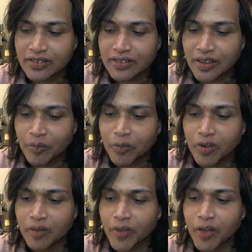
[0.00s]
I'm
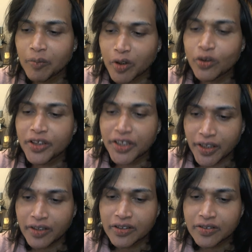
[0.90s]

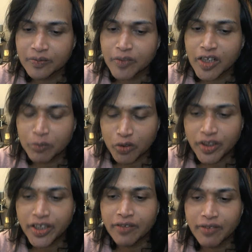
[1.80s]
okay. I'm
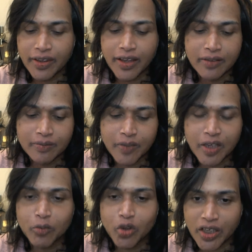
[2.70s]
okay with that.
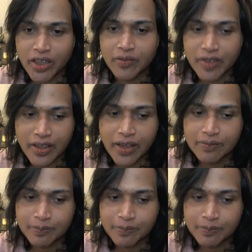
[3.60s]
I'm okay with that.